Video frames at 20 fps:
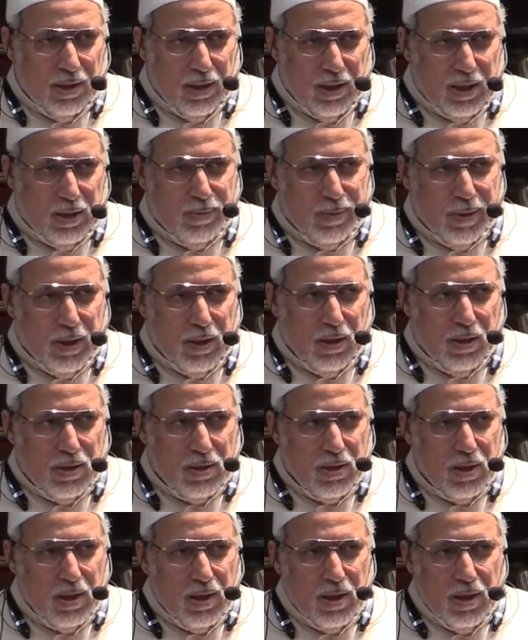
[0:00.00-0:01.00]
is
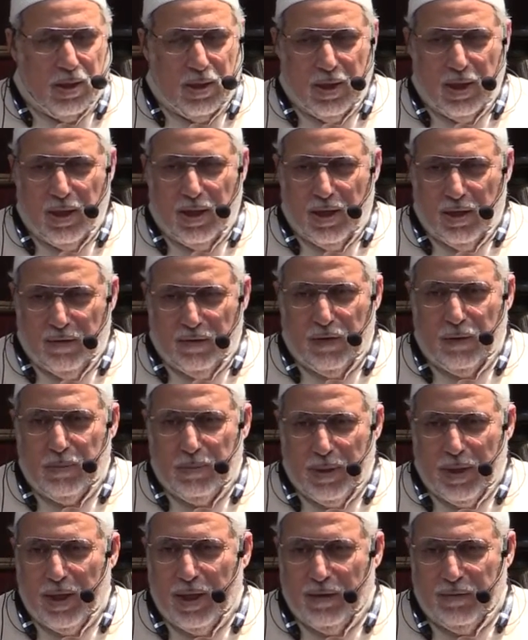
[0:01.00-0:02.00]
because they never
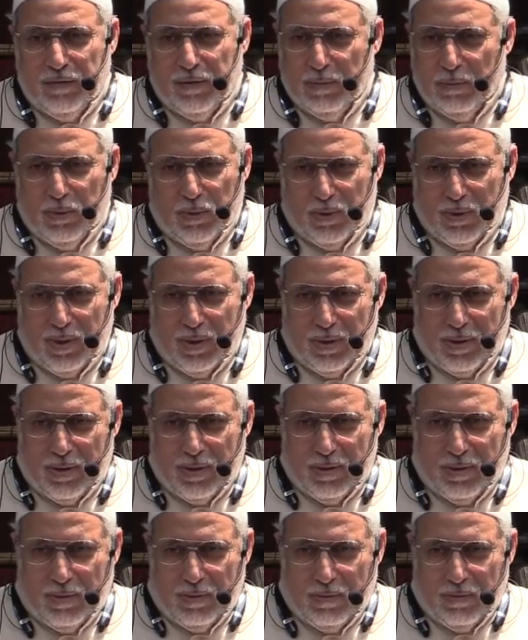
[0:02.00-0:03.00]
believed
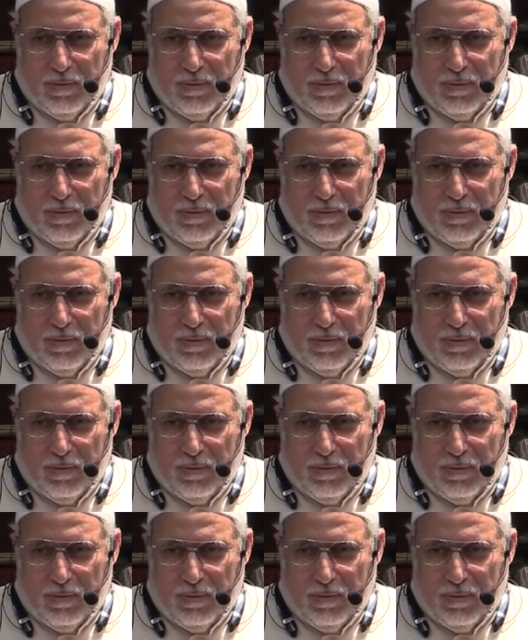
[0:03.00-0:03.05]
Moses.